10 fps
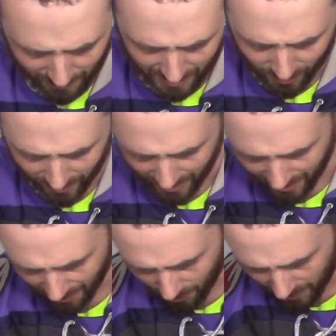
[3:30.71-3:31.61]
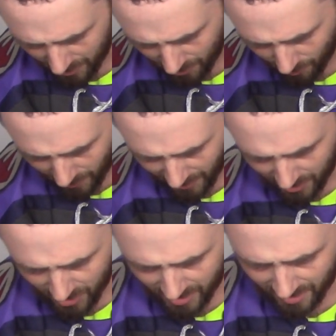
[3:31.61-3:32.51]
mess with that helmet too
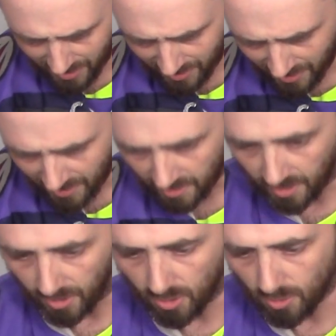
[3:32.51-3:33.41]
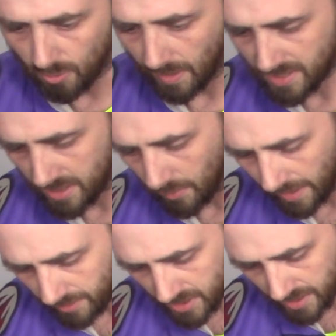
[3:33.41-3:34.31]
much. Oh, I see why
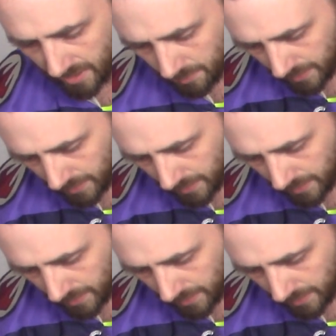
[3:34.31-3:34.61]
you're stuck,